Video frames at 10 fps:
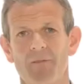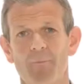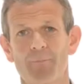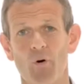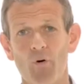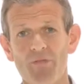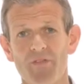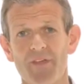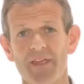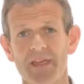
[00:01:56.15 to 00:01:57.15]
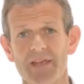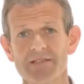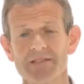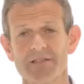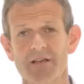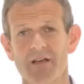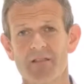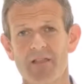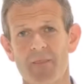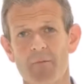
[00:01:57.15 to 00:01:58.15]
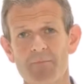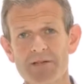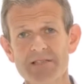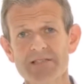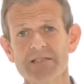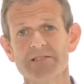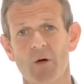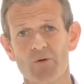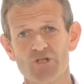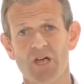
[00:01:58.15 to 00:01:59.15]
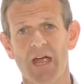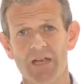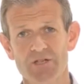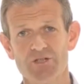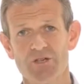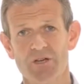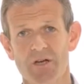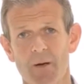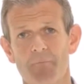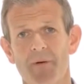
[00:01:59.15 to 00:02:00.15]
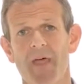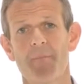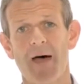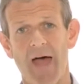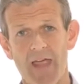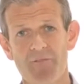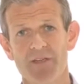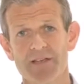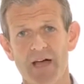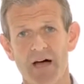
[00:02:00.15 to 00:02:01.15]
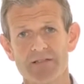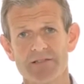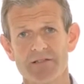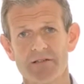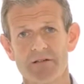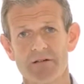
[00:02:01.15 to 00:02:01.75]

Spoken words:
The important thing is that the businesses don't change, but their behavior does.